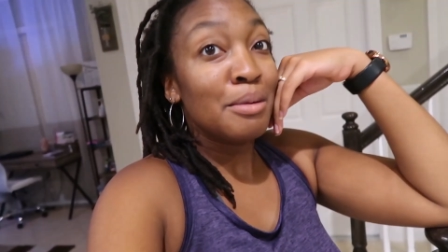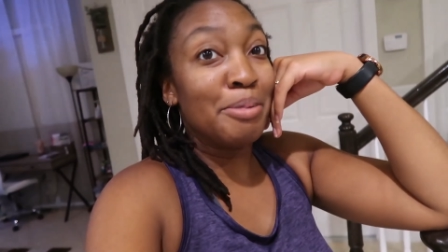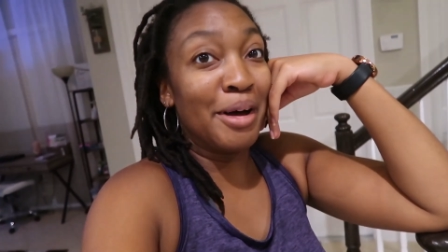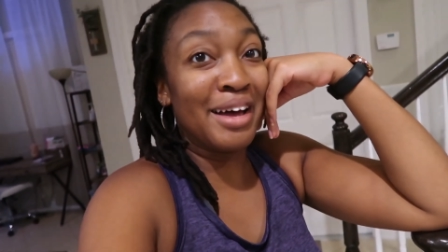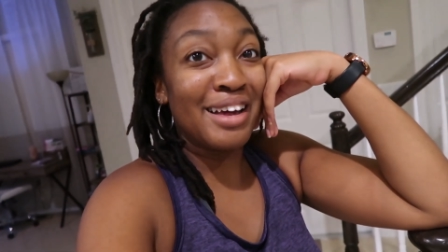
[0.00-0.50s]

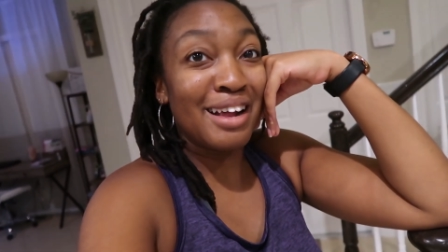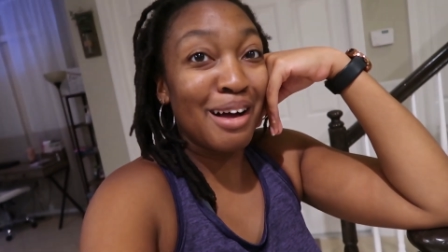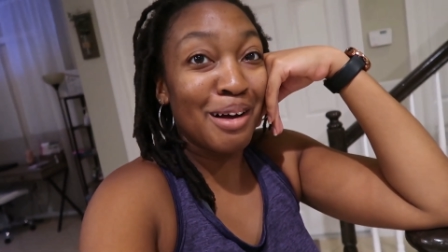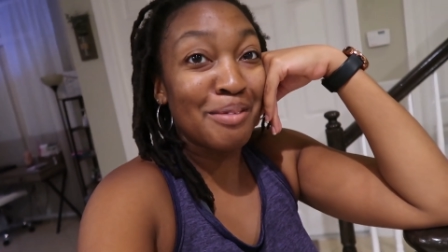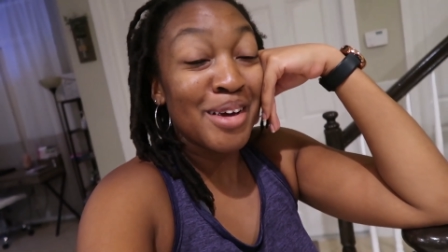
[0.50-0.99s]
But
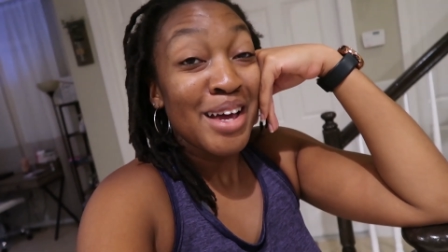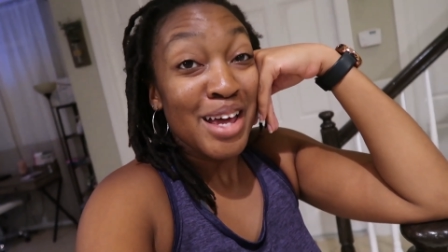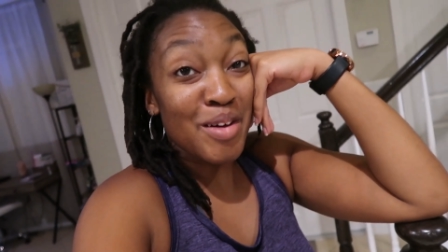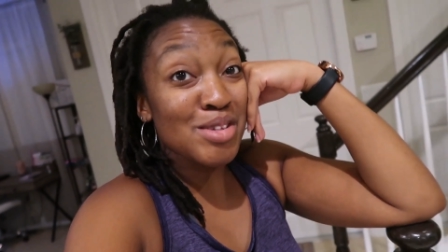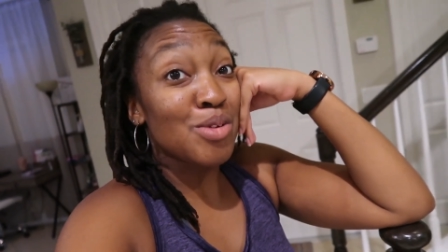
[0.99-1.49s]
um,
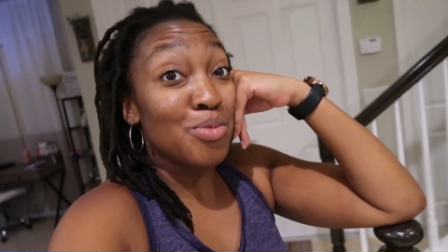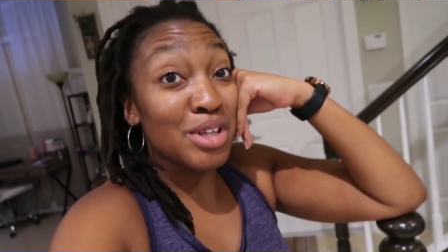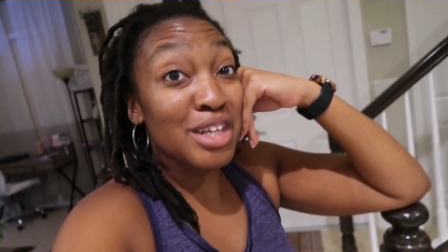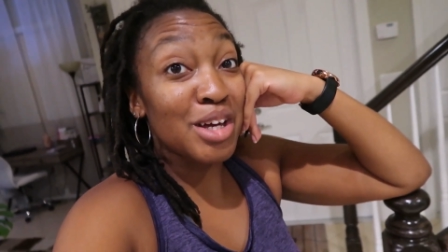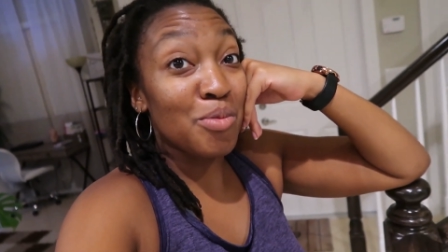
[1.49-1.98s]
it was a
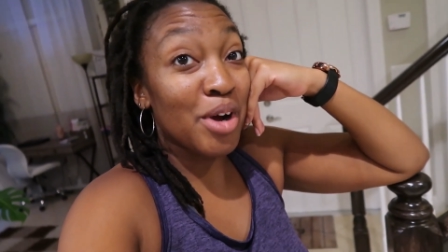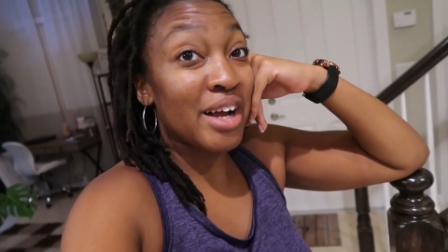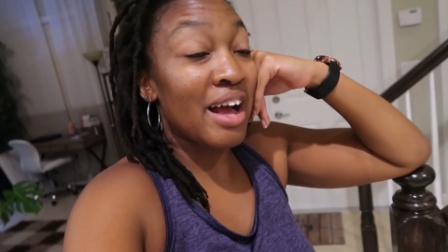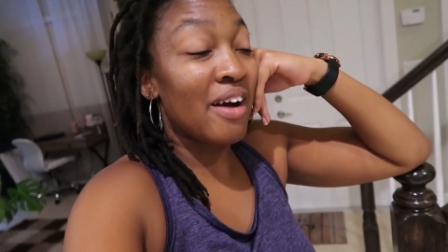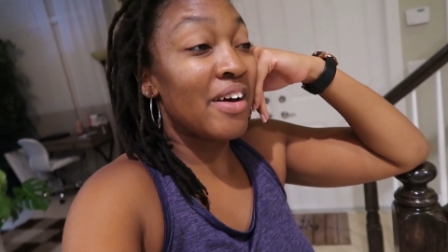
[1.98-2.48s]
really good
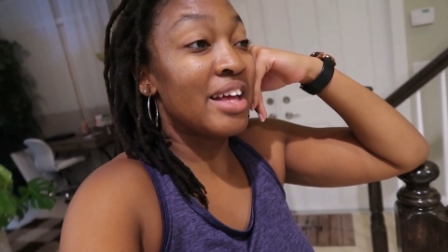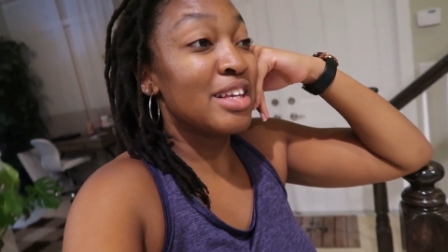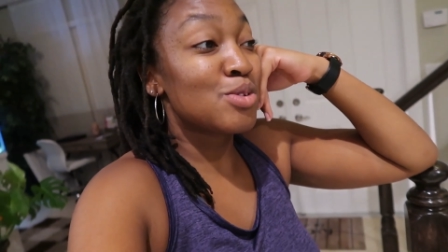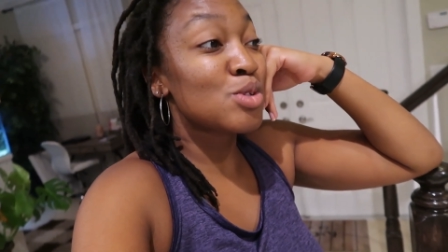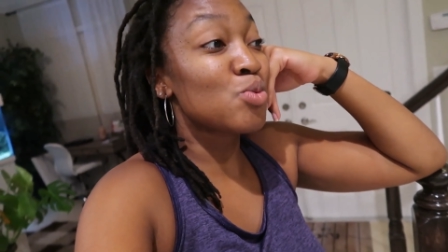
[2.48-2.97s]
workout. And
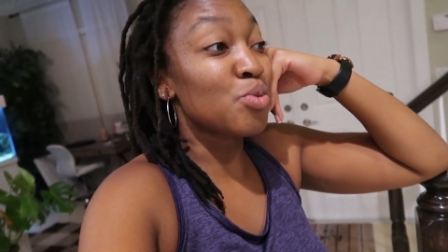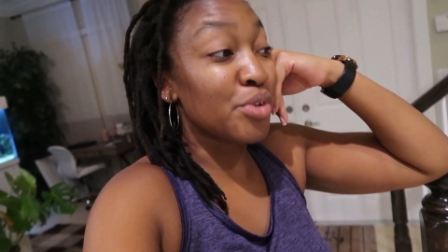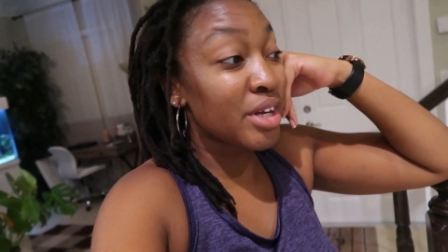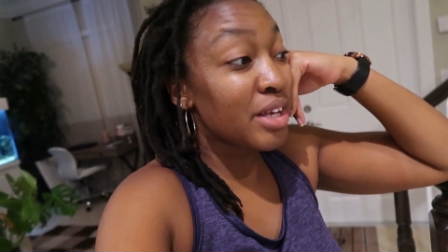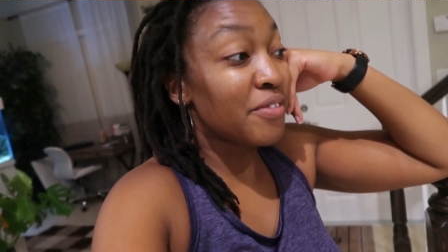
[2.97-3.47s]
this was
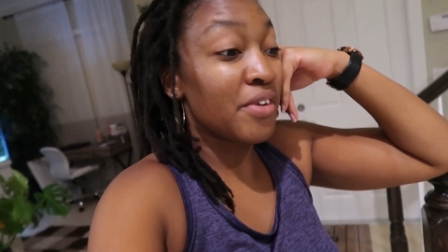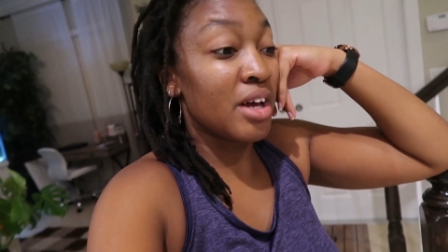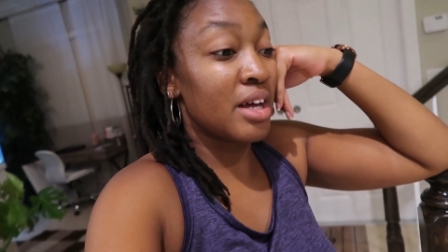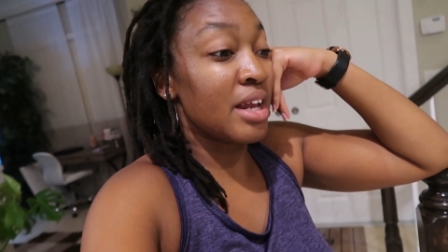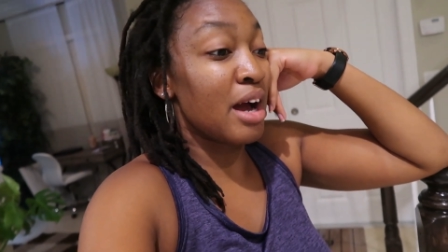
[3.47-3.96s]
really fun.